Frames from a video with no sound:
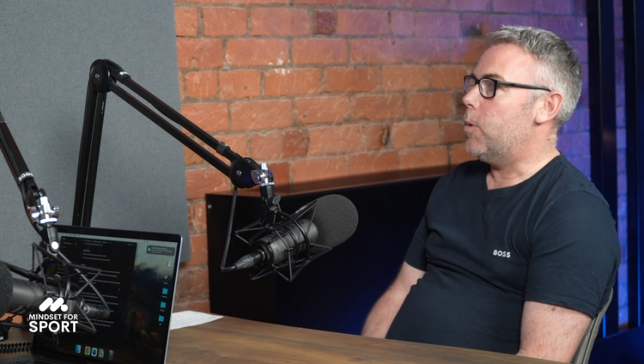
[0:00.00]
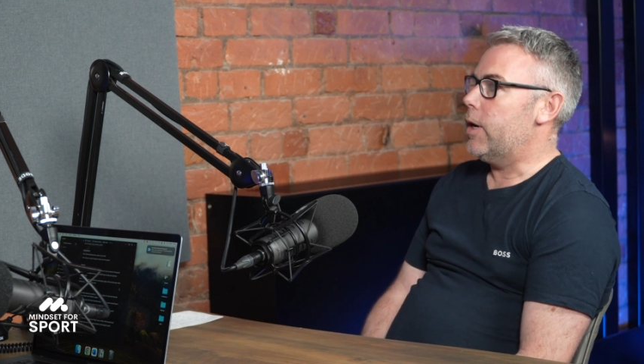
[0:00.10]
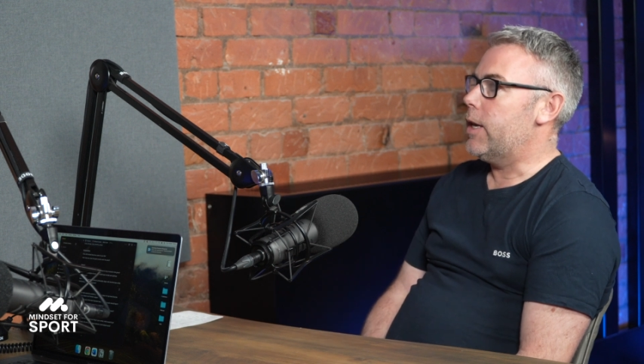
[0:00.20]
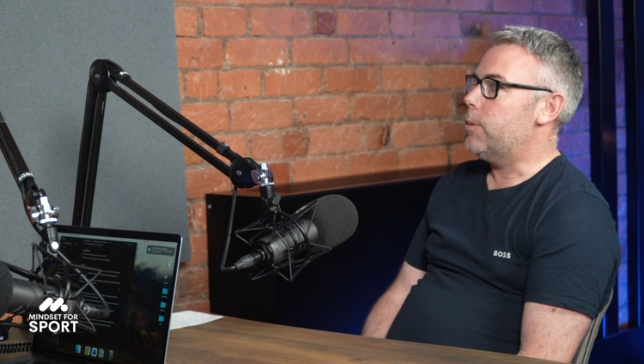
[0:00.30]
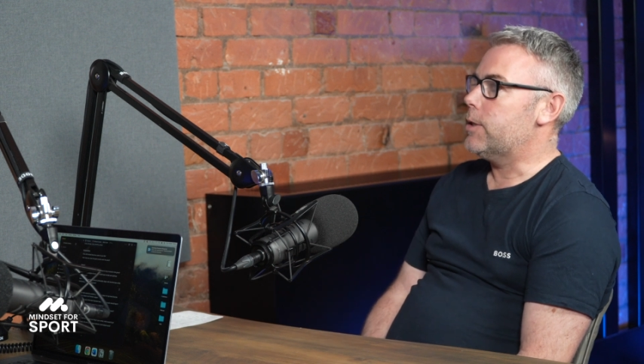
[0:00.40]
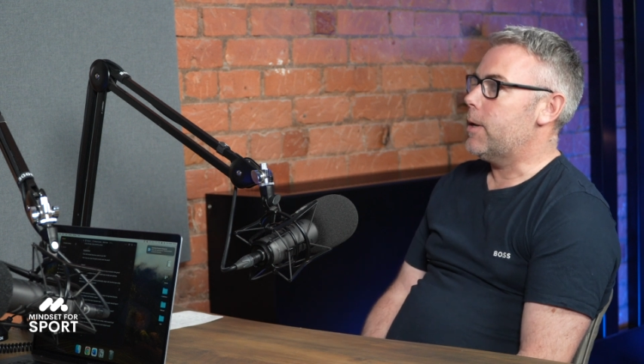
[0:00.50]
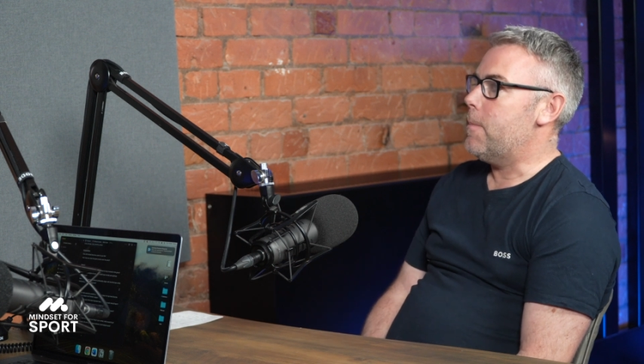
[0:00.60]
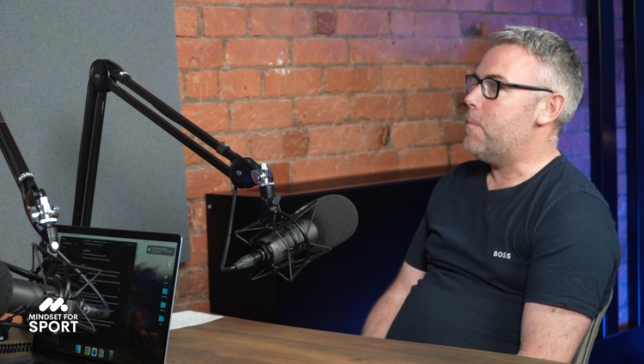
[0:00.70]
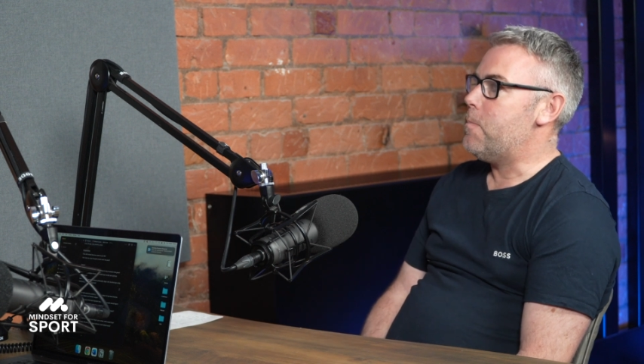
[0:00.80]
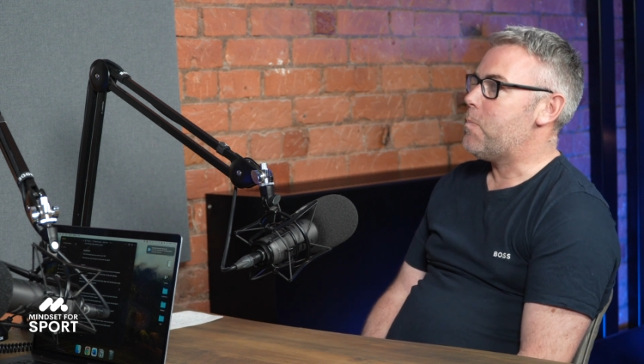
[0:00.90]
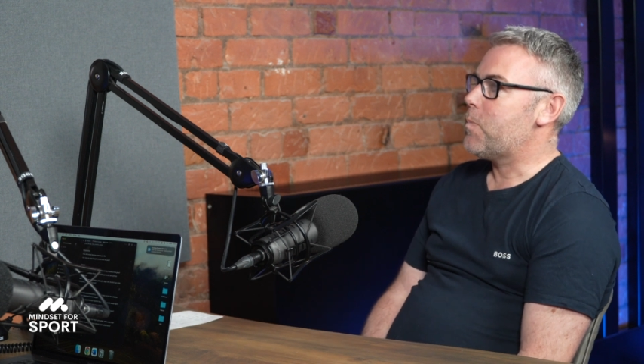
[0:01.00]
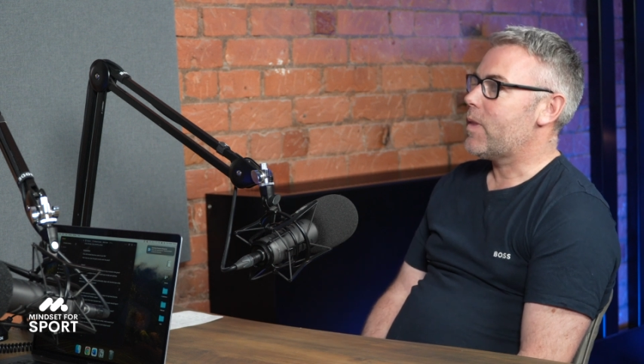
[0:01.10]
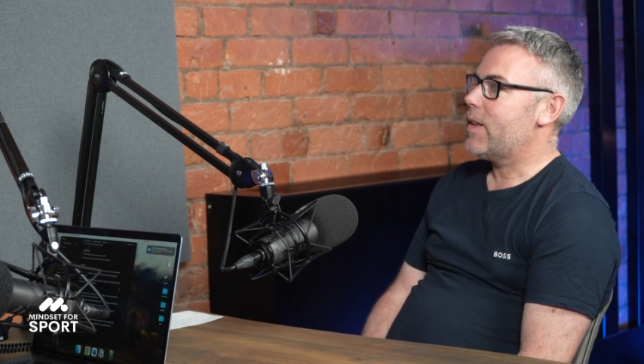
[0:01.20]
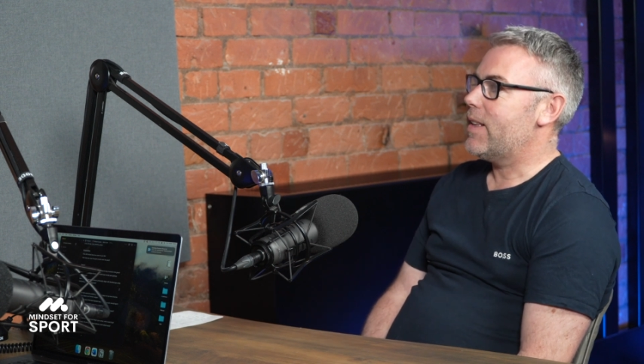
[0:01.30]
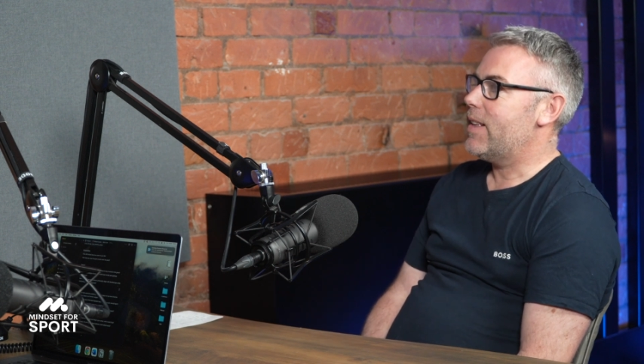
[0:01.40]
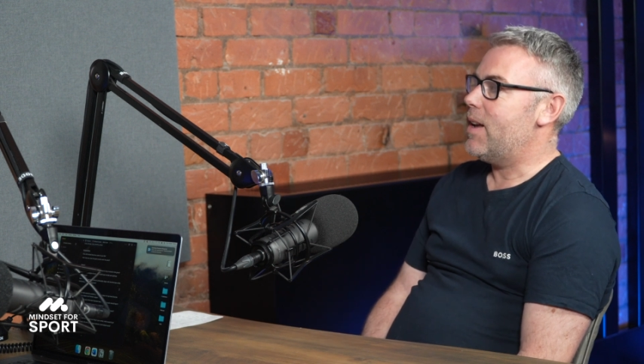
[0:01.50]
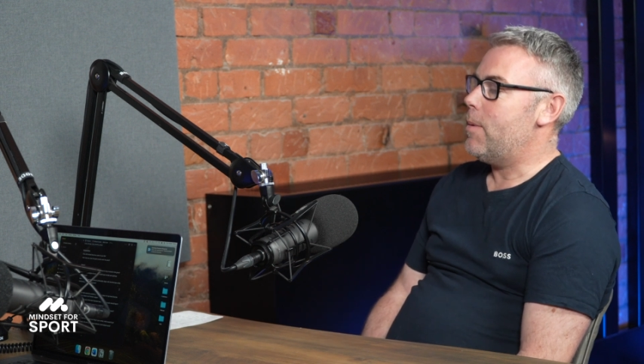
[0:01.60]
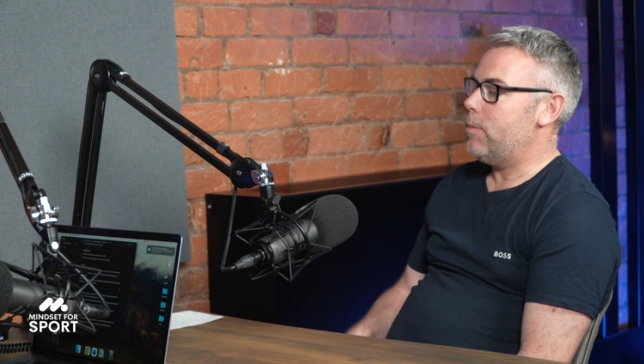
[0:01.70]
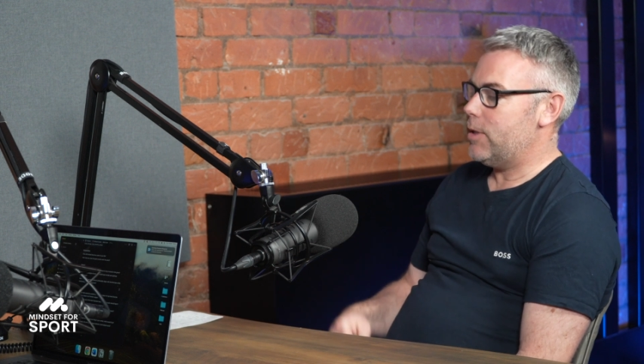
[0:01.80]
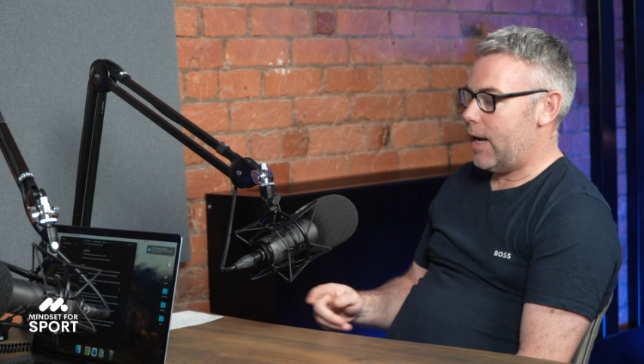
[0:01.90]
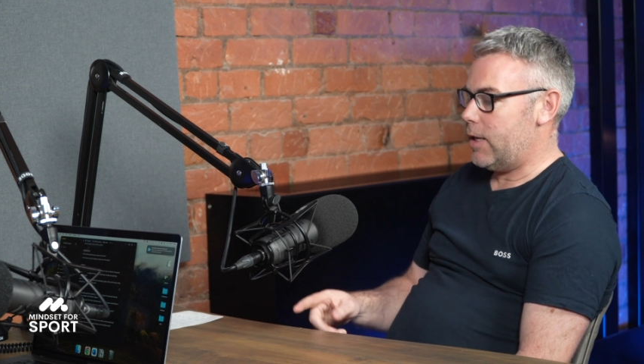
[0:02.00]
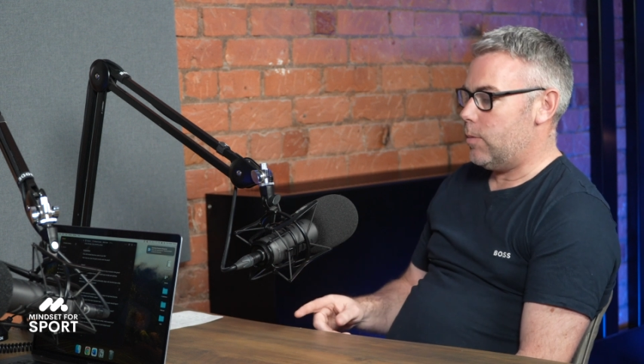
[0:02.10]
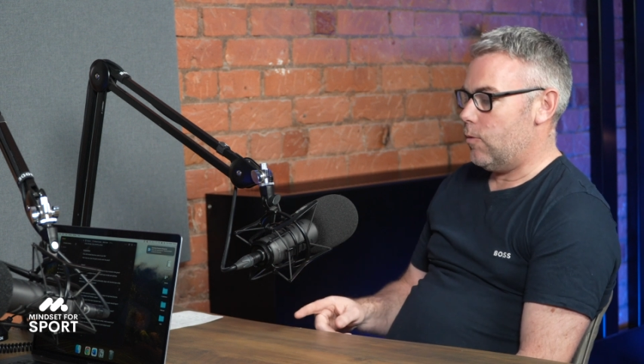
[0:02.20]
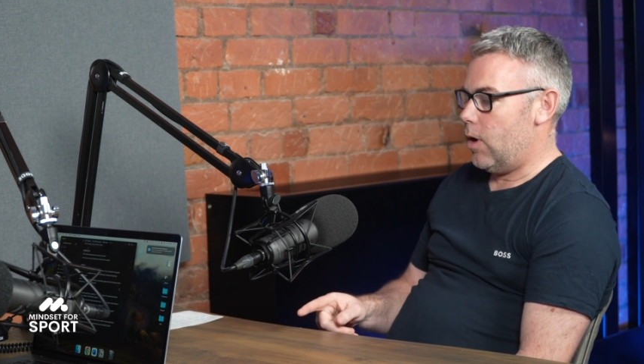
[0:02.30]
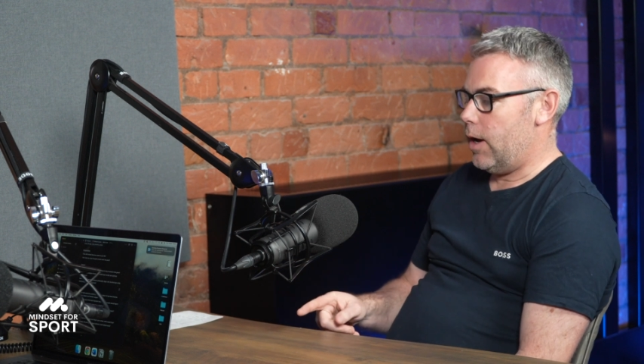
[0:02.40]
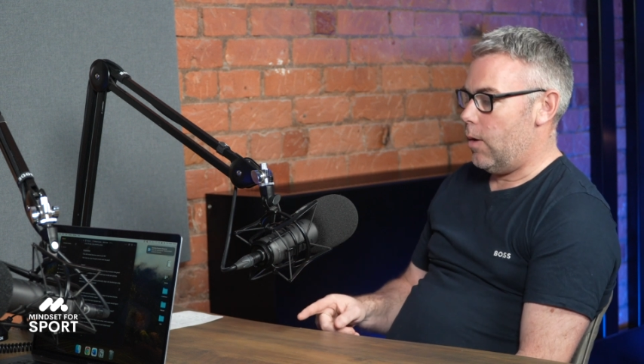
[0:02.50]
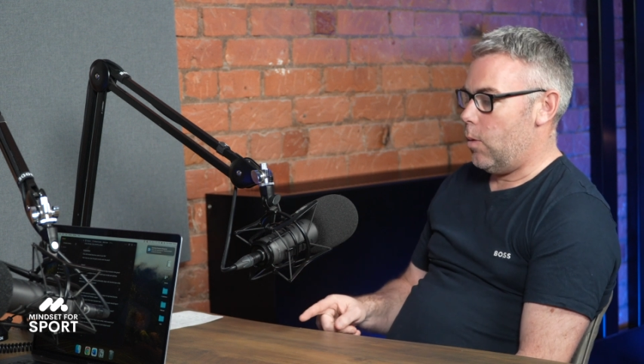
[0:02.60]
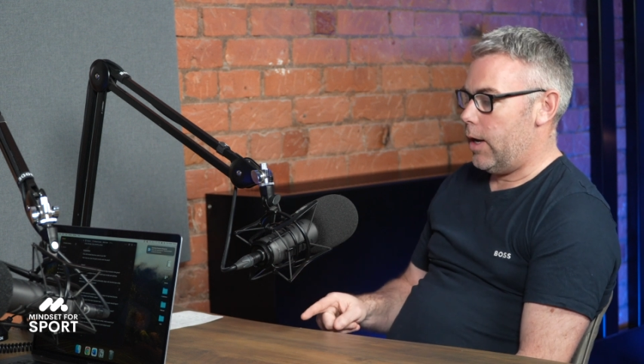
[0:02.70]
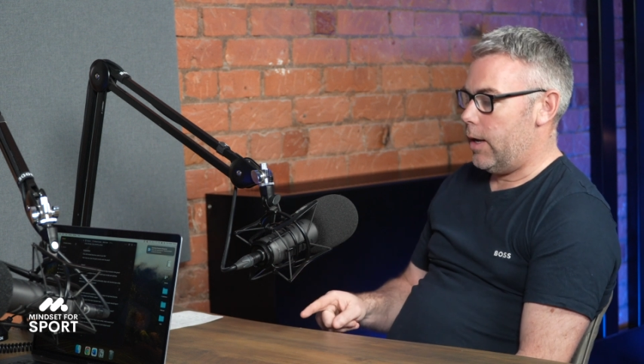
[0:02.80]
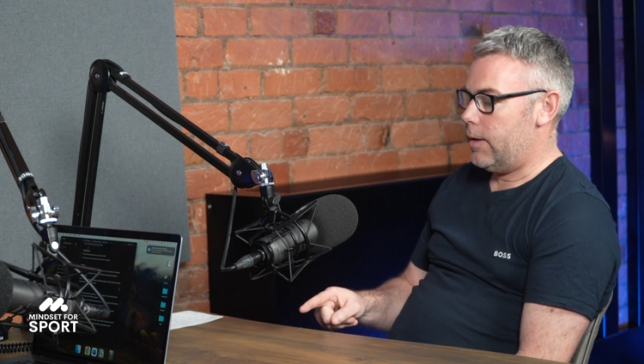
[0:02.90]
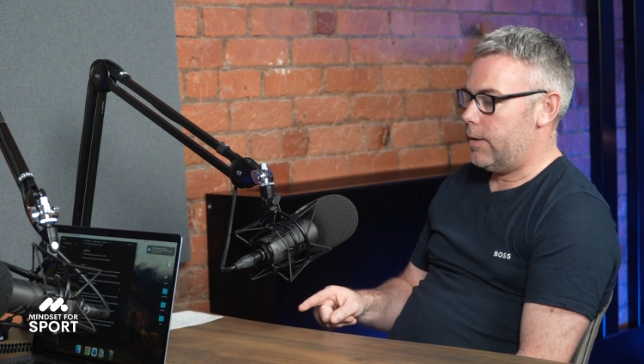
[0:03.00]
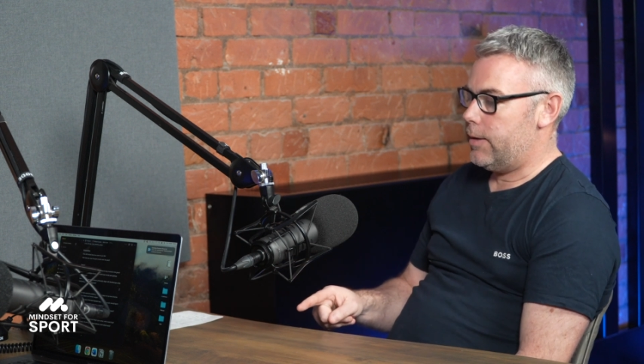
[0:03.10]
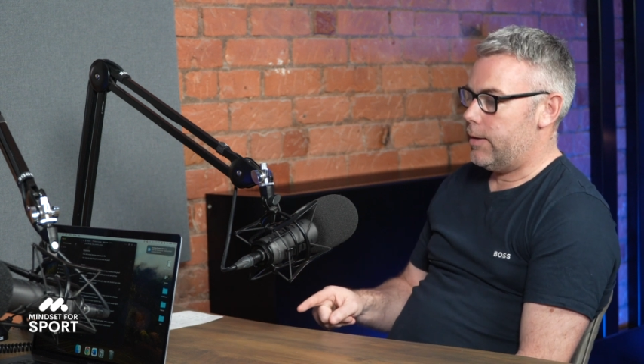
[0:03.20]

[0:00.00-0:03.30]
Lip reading: But he was, I remember saying to me, right, I want